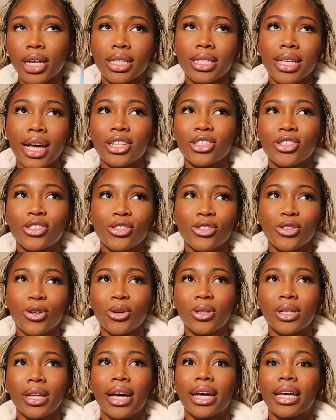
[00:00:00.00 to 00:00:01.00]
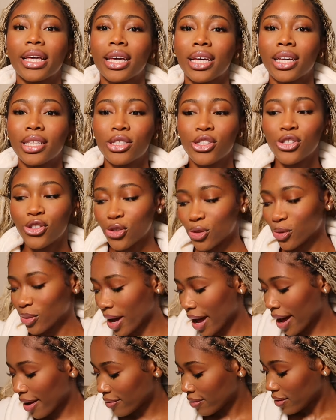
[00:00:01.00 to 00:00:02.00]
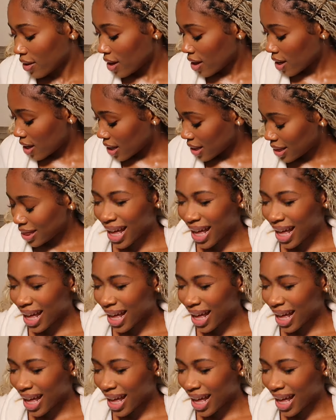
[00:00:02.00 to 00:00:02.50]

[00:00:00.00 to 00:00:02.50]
because I just don't like it to have